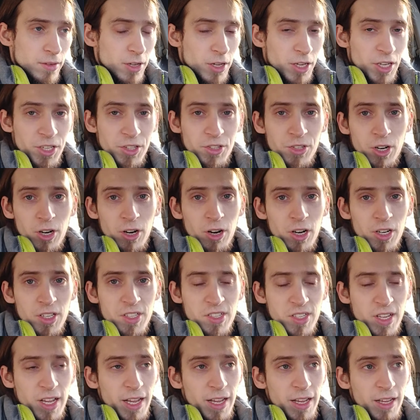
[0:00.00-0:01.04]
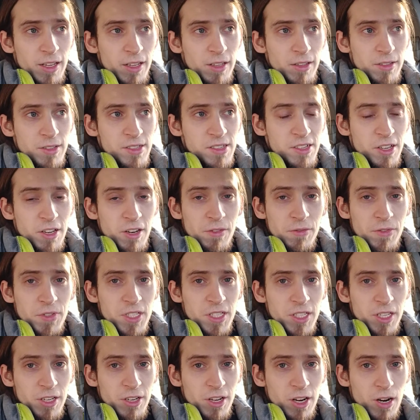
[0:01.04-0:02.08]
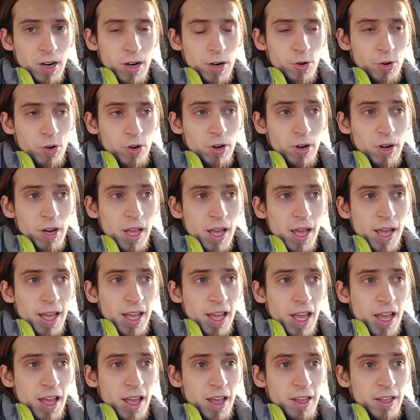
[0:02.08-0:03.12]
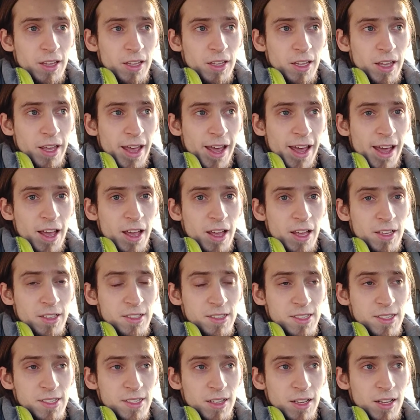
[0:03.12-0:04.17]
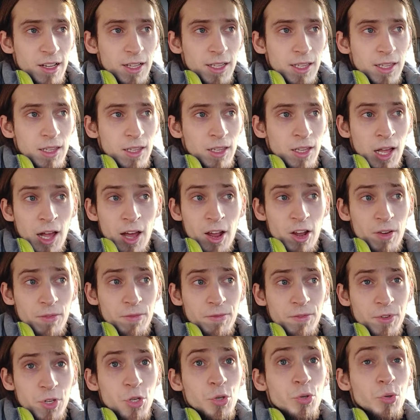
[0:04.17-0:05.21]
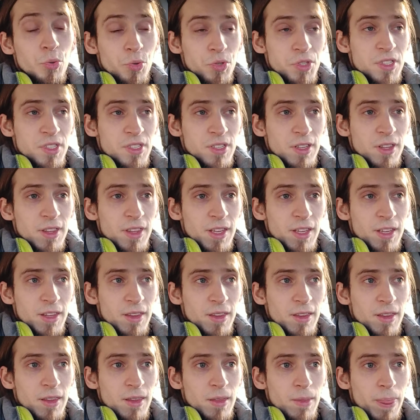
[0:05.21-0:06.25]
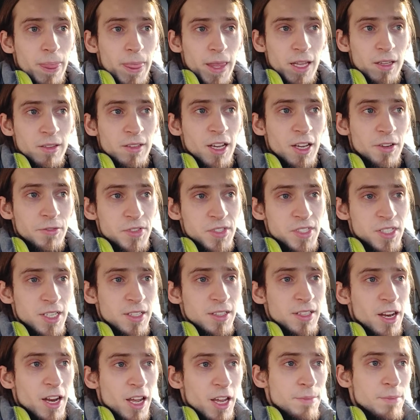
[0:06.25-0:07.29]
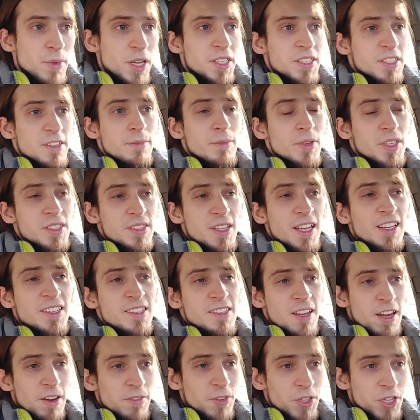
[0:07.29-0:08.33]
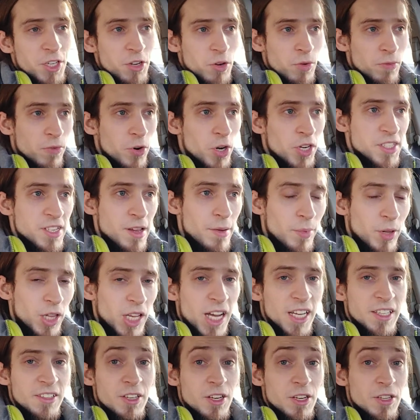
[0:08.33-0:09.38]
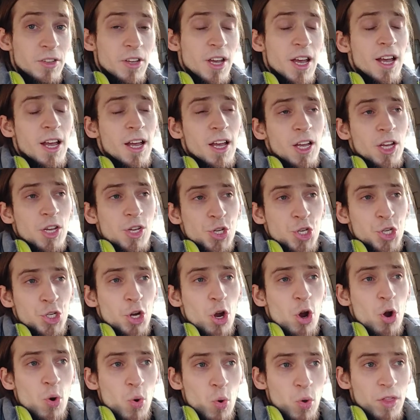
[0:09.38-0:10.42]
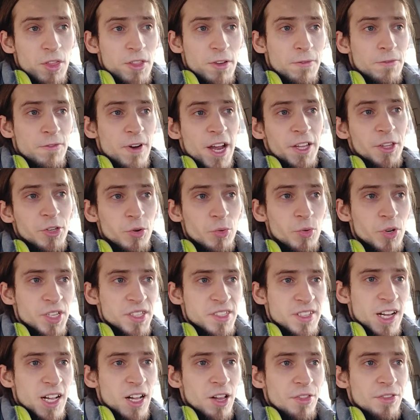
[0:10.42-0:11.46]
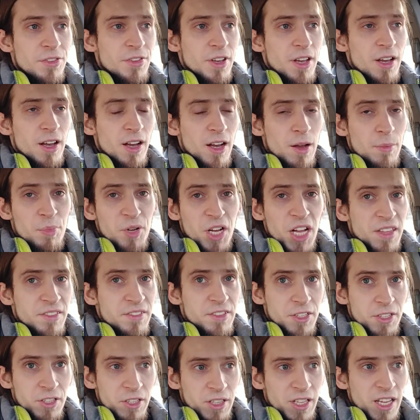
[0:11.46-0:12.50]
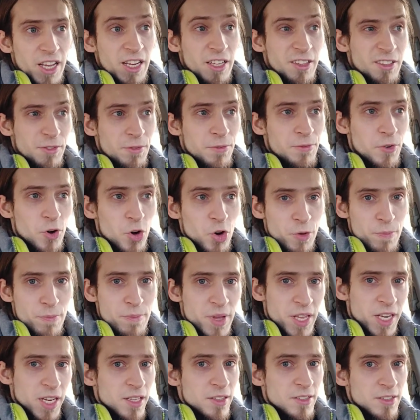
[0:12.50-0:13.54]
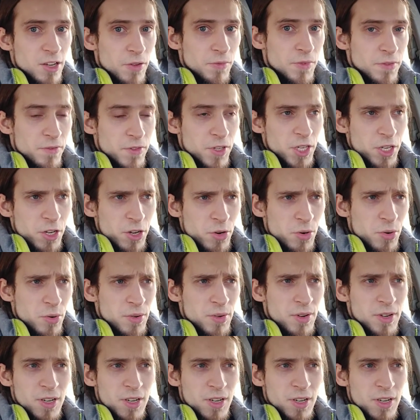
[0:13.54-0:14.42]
guitars and synths in Ardor has a lot of views, and I've seen that I made some mistakes in that video. For example, I didn't show the final result up until like the third minute of the video.